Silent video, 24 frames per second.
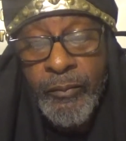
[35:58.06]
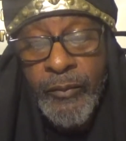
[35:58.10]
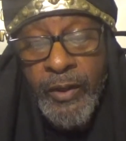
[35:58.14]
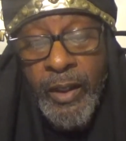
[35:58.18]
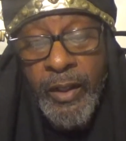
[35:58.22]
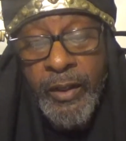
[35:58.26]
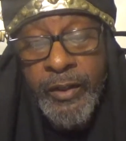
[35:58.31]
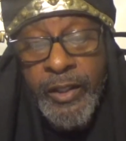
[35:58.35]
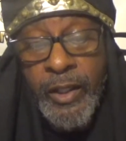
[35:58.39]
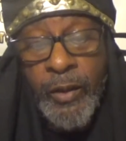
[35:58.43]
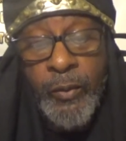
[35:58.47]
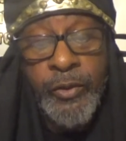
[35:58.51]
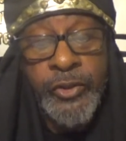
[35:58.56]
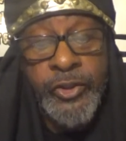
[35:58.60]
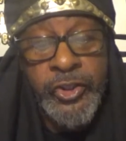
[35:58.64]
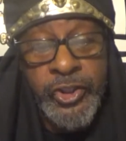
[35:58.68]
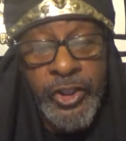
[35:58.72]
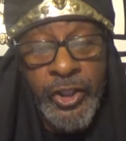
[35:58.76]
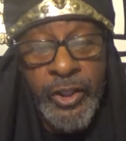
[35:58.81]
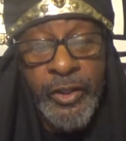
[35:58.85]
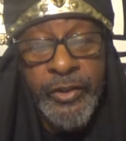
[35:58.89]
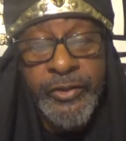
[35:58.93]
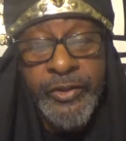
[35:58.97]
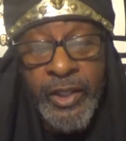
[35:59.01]
and they would
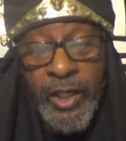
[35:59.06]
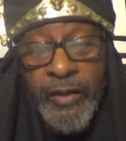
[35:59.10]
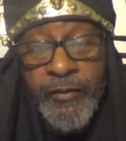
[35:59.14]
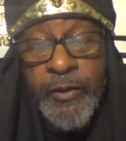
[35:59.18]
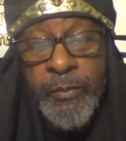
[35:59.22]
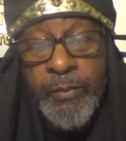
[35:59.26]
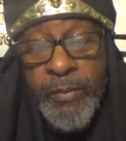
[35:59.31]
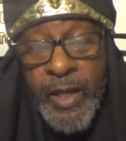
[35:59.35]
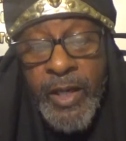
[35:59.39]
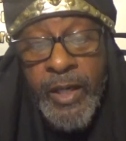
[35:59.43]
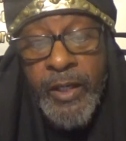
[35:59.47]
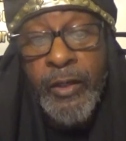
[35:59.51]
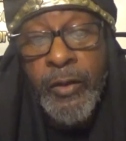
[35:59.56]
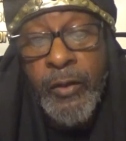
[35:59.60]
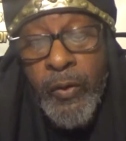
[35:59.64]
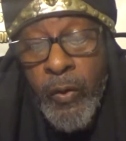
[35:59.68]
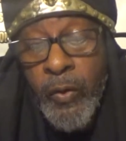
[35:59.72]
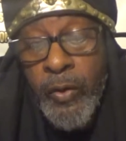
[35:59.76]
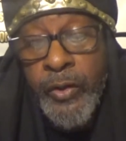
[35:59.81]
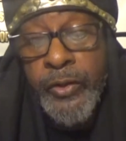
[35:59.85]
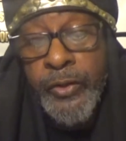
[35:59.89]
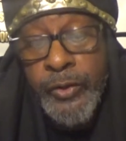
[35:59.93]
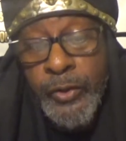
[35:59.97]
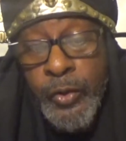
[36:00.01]
judge every man
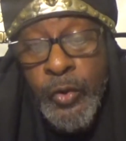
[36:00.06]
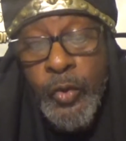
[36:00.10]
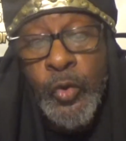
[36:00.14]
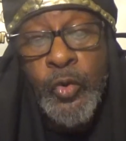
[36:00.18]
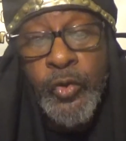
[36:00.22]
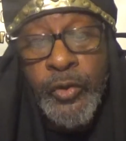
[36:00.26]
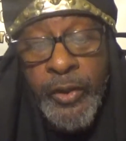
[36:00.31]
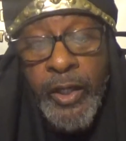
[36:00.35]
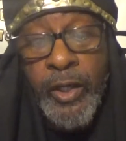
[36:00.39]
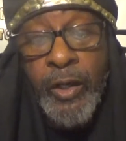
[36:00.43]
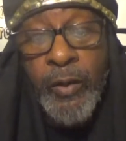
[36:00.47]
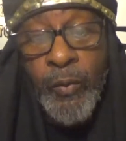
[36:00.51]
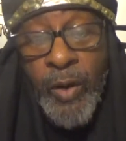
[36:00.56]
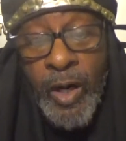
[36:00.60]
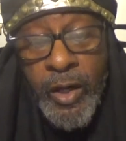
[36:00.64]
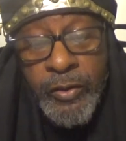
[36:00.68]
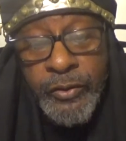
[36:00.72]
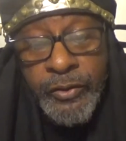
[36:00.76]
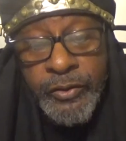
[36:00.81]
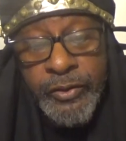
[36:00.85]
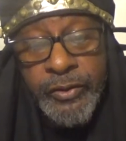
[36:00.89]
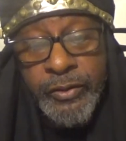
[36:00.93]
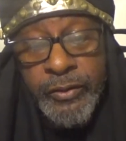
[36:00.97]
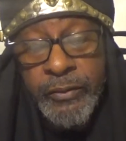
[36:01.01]
according to their
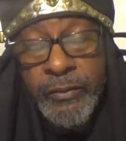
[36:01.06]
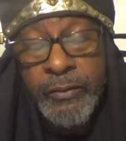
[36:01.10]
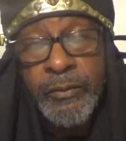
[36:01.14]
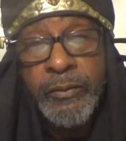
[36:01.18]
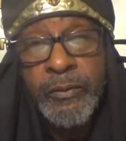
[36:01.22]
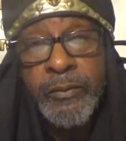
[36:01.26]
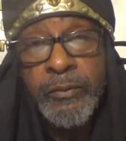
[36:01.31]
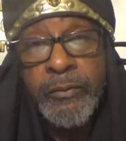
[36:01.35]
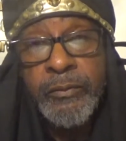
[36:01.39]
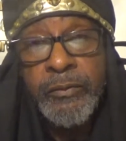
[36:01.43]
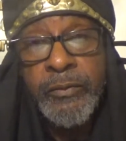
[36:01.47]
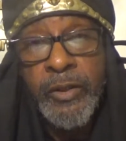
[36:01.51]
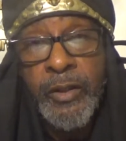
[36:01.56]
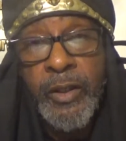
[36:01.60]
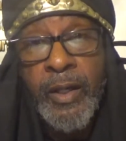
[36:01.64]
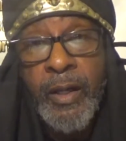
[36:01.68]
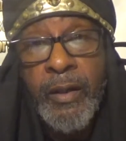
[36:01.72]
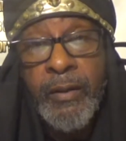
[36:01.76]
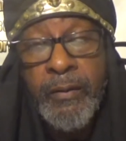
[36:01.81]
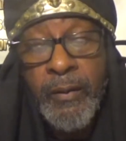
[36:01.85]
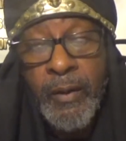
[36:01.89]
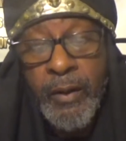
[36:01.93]
works. Hear that?